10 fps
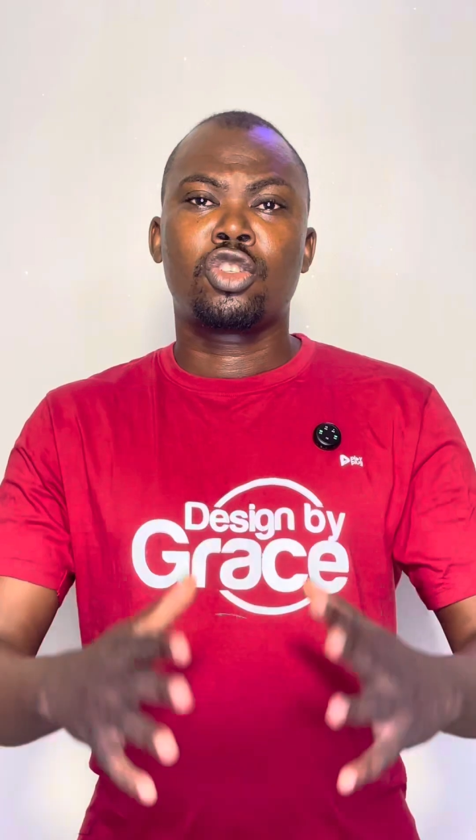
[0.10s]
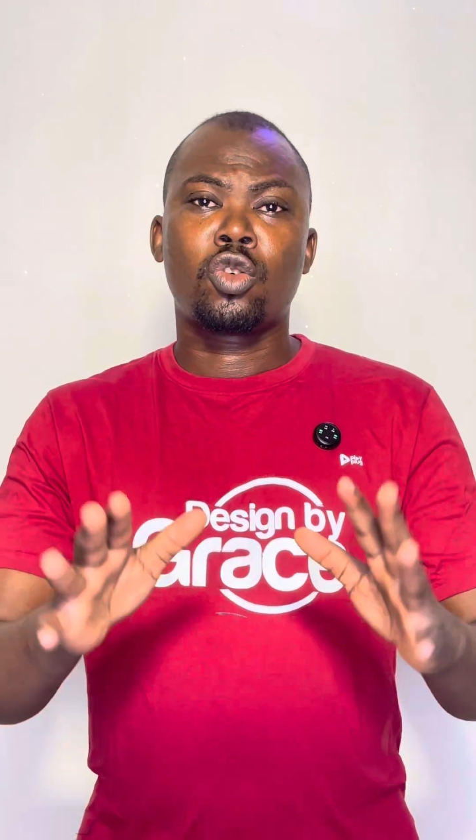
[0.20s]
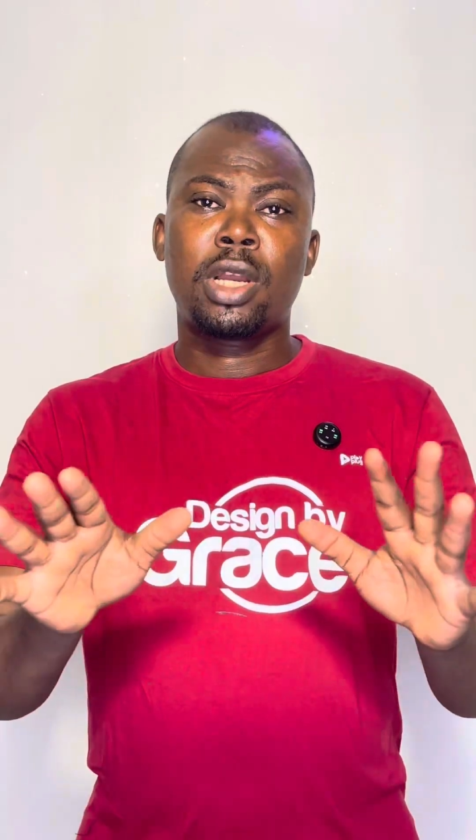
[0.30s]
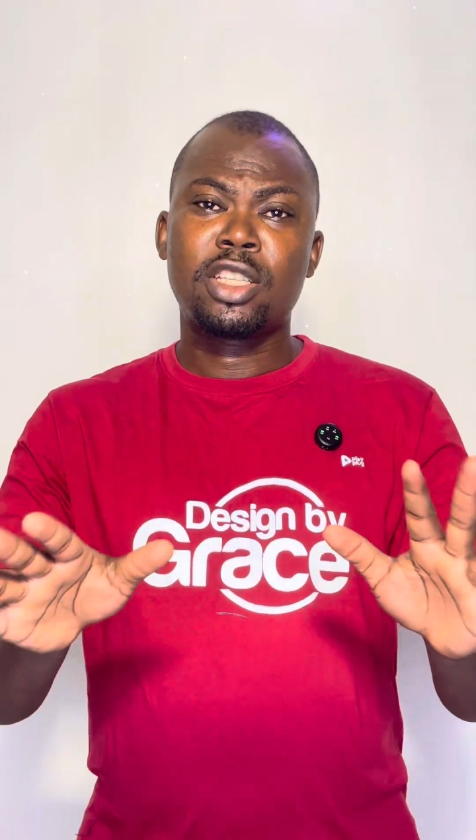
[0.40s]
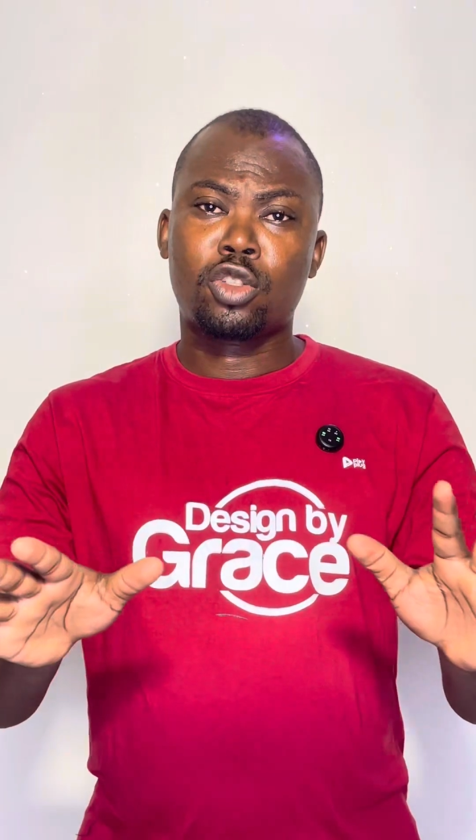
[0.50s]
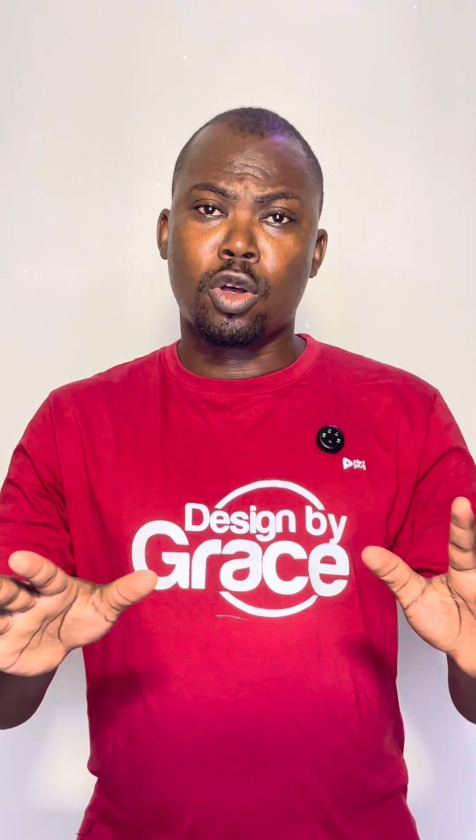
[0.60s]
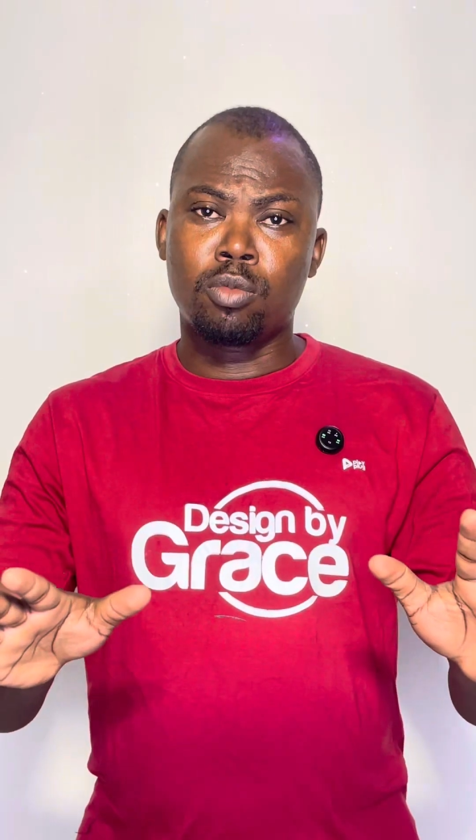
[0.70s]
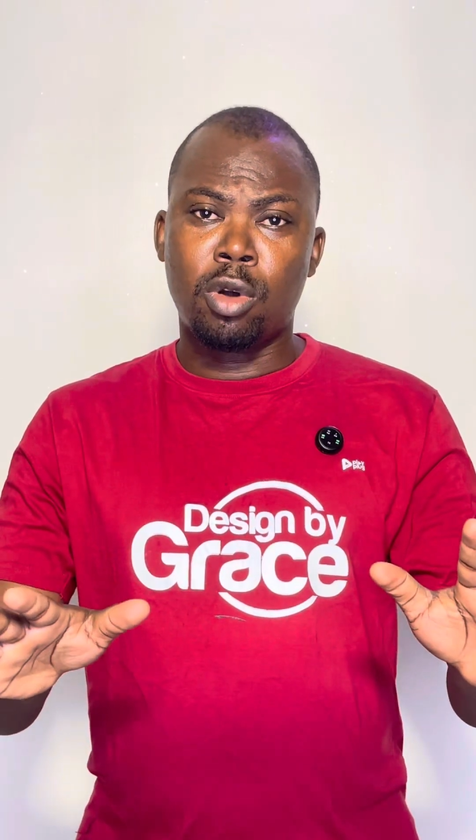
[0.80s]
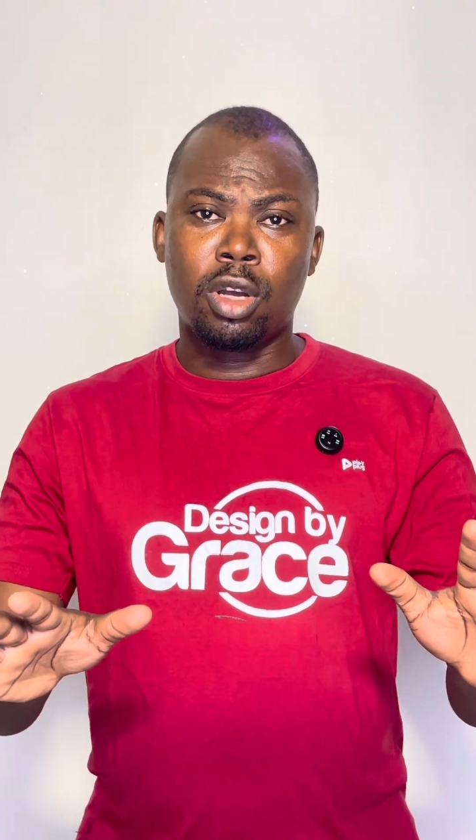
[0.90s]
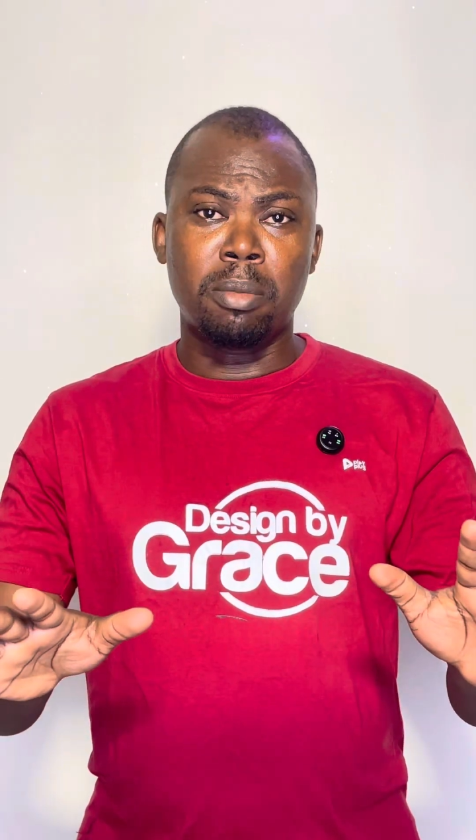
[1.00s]
So let's talk
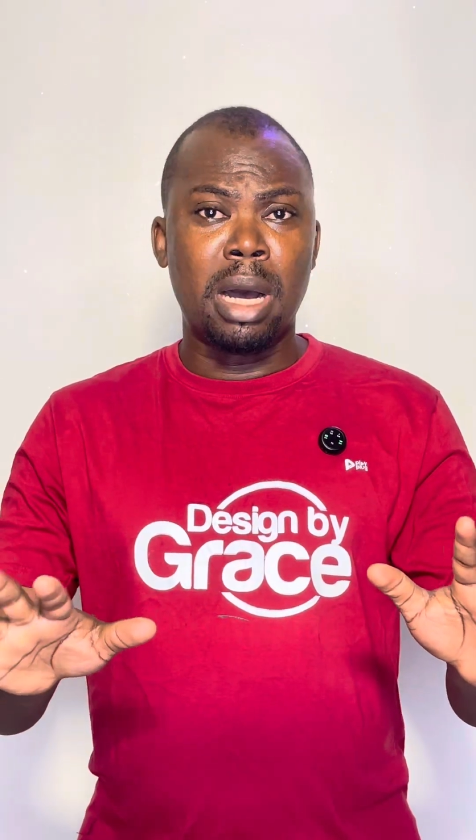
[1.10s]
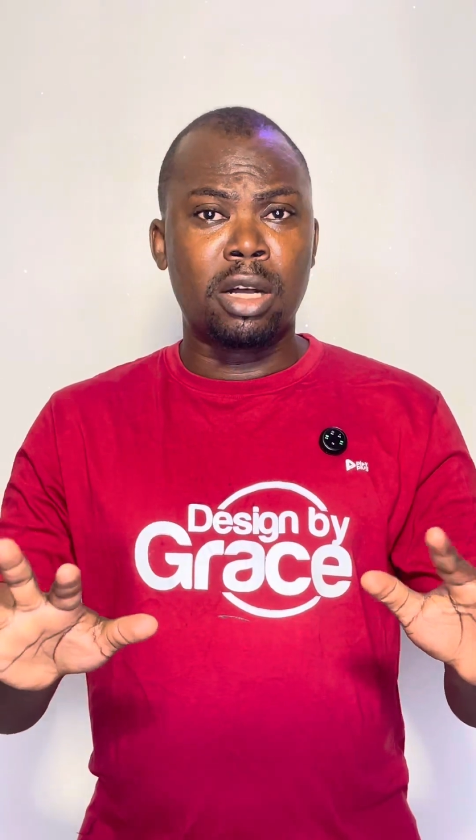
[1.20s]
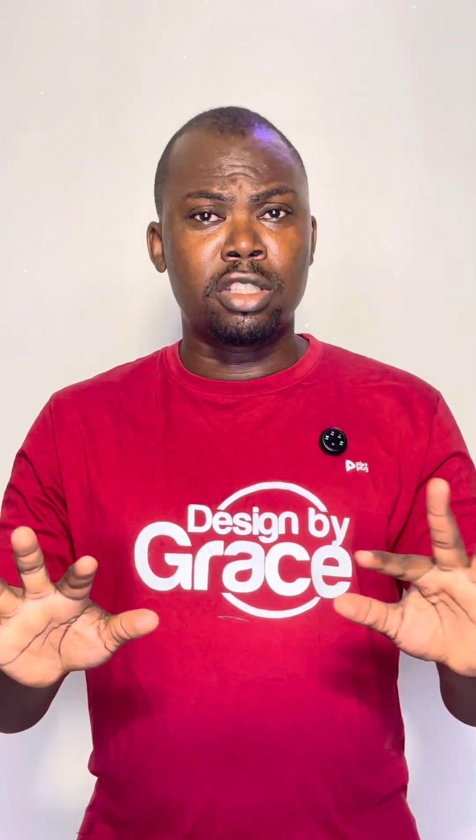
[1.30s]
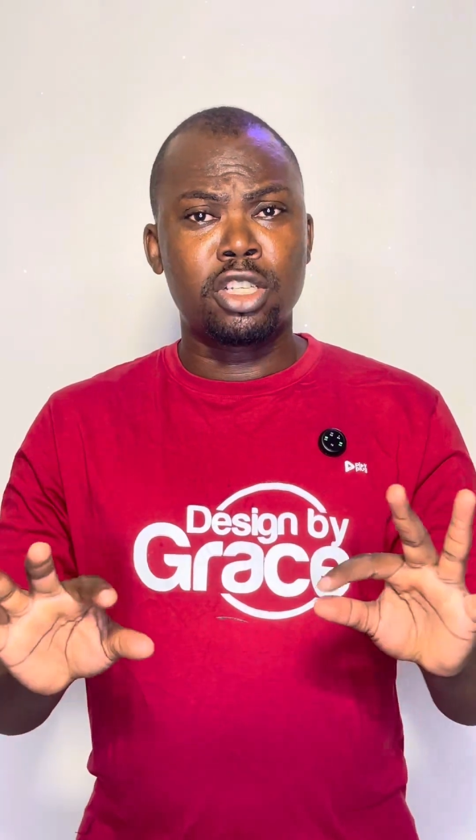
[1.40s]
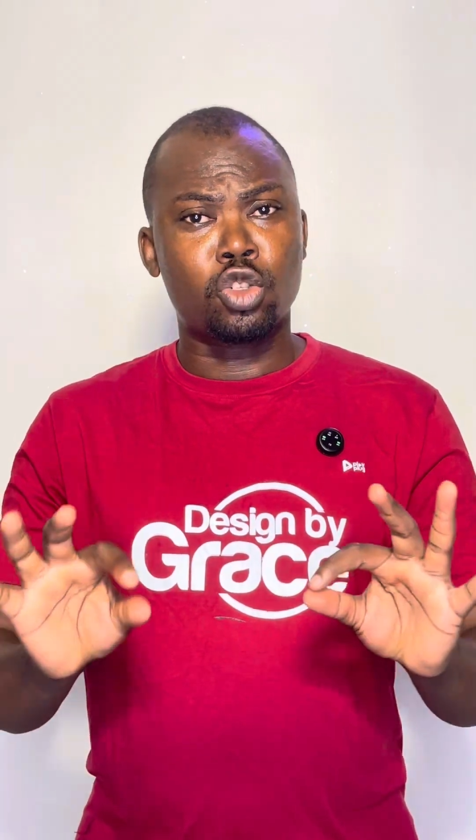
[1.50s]
more about this